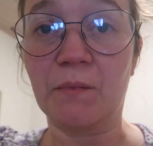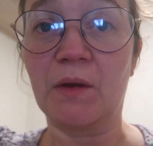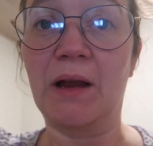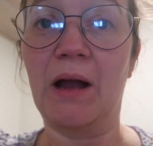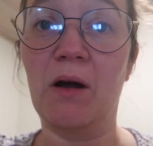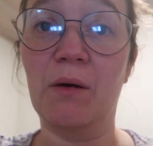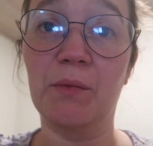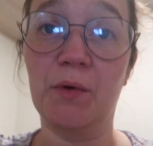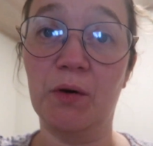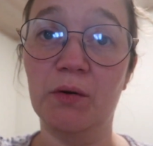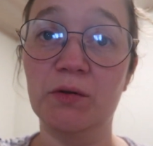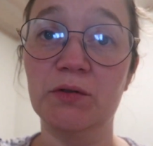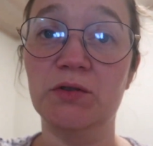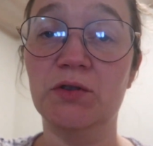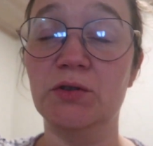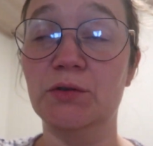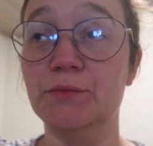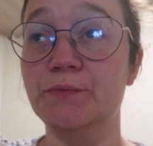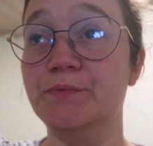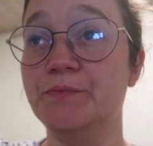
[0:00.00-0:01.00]
now I'm going
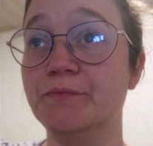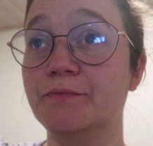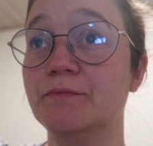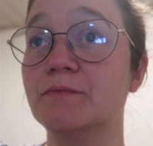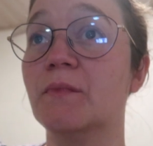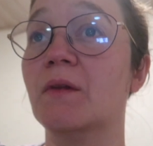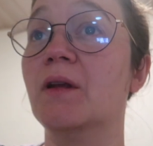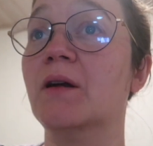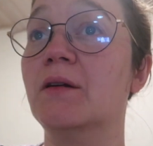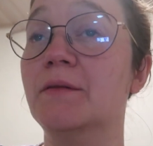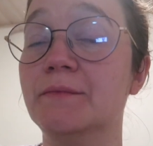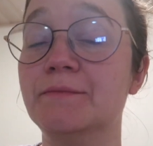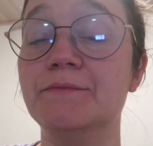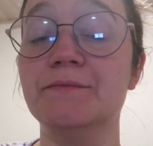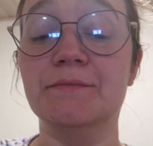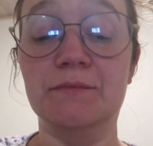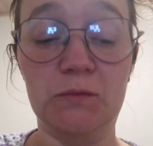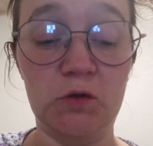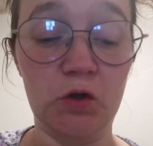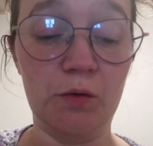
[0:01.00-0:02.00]
to
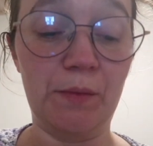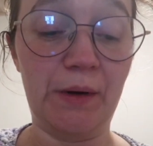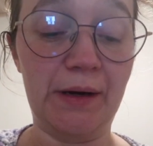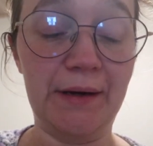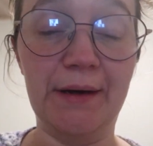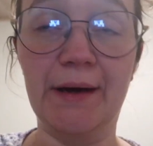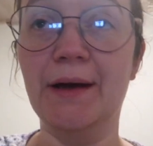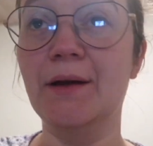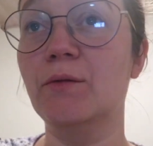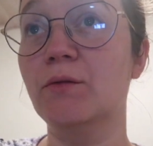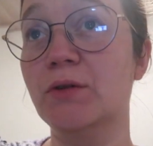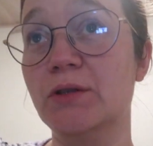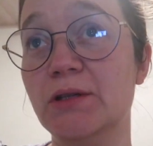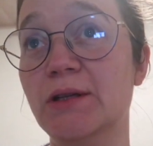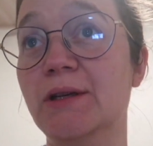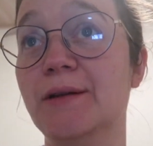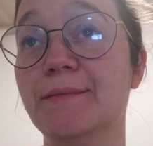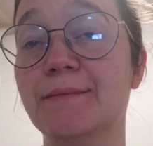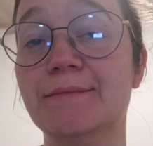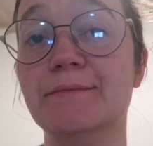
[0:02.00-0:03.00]
do my night
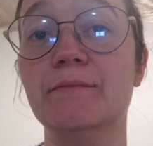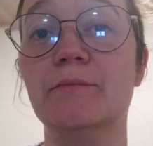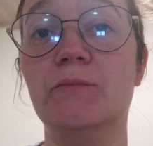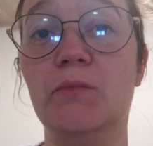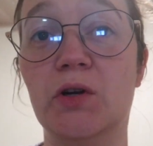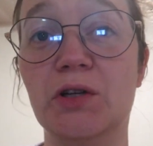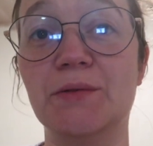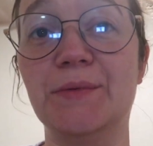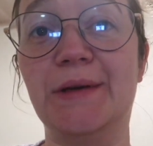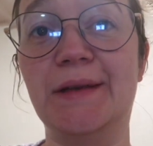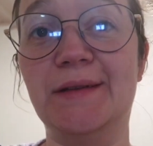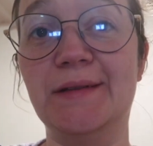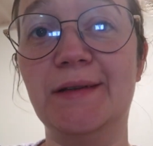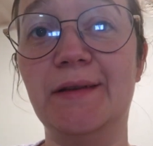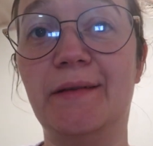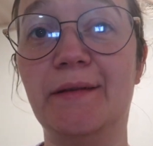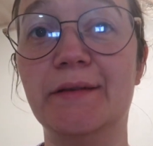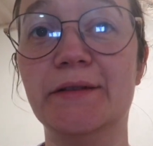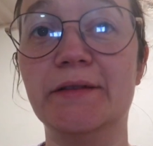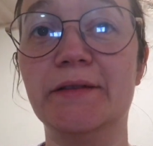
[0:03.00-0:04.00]
routine, brush my
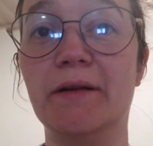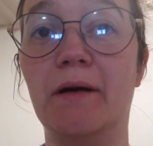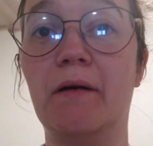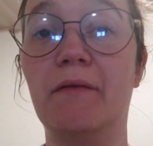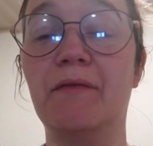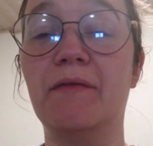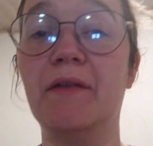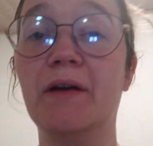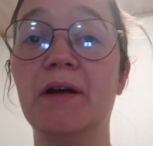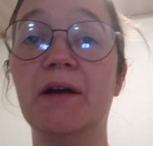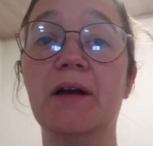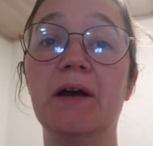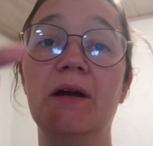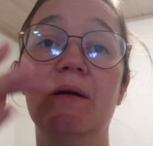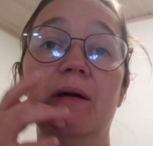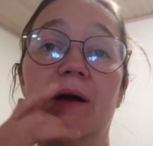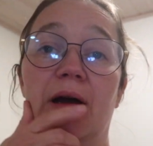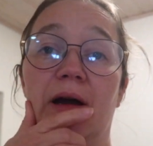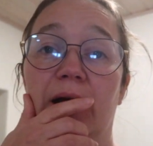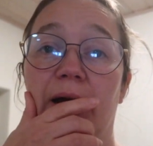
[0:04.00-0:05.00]
teeth and stuff
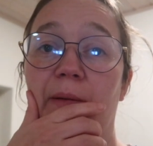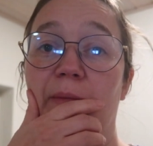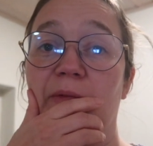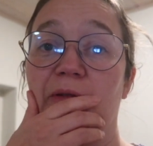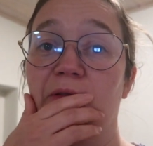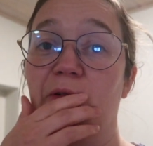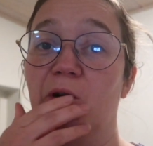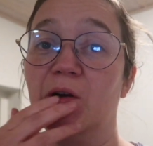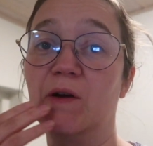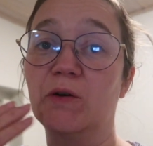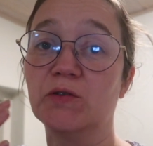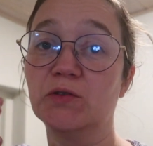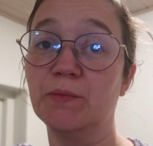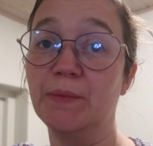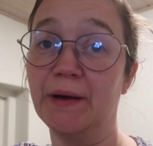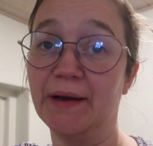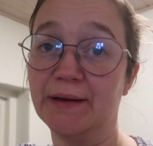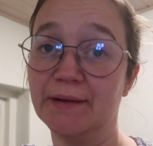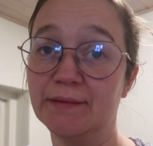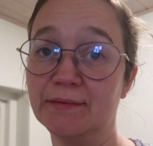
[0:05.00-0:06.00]
uh, before I go to
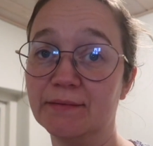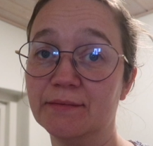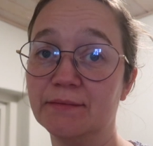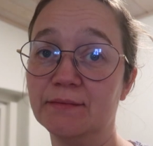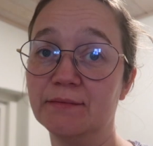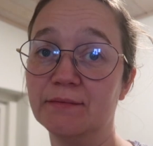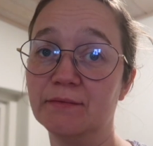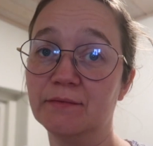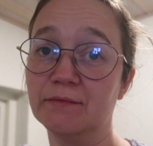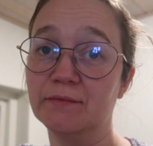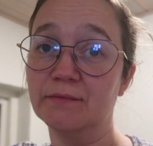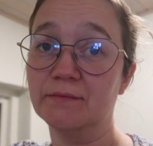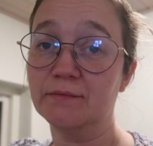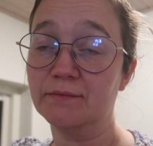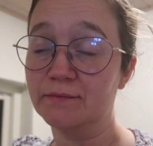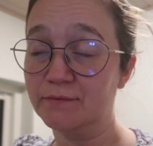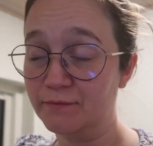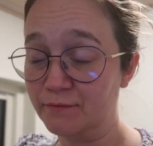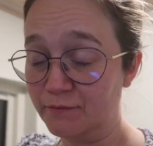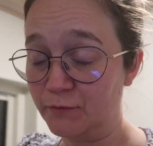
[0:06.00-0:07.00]
bed.
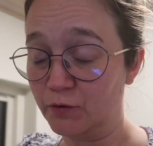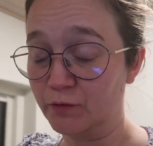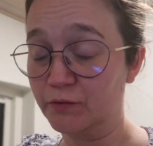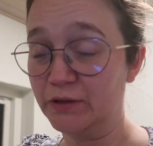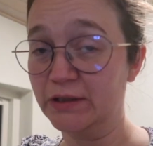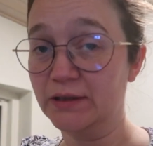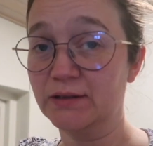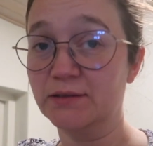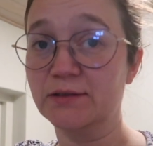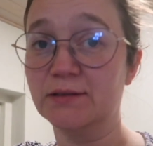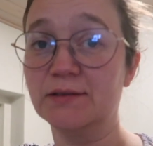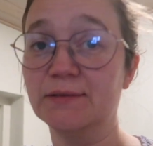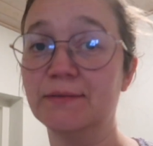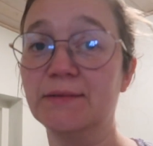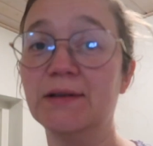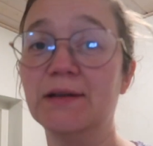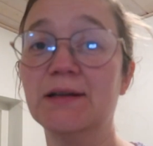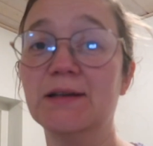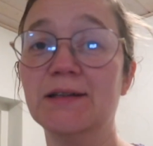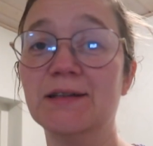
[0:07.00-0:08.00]
For reals.
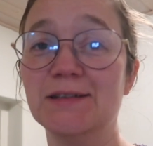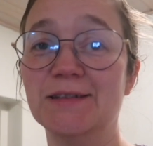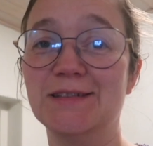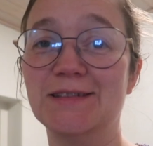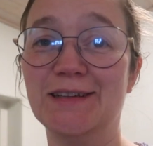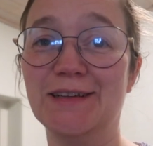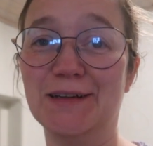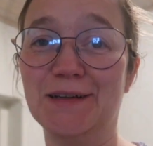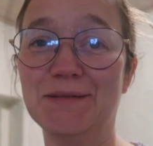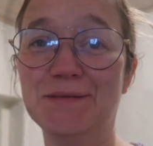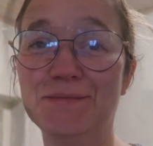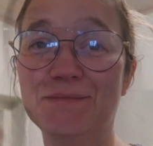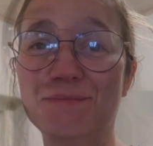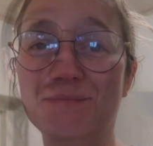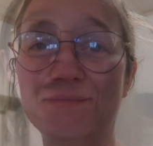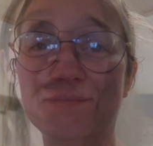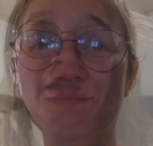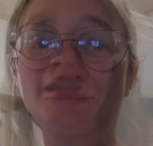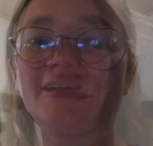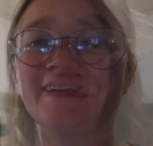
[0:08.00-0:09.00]
See ya.
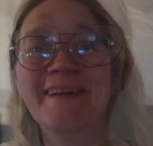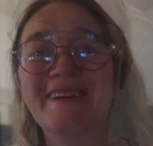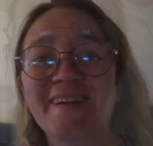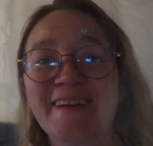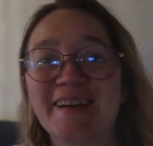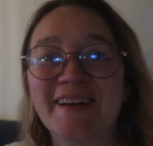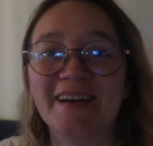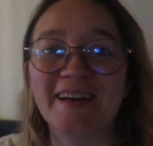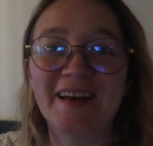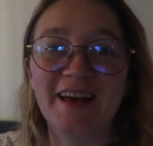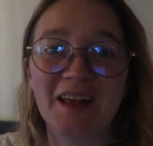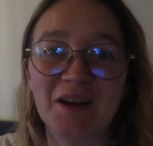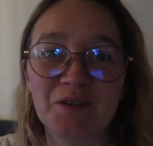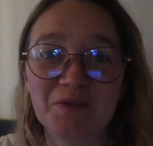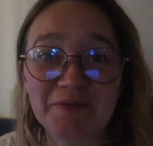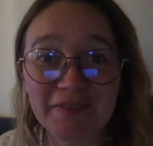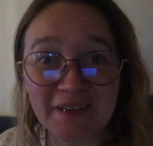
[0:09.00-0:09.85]
Hello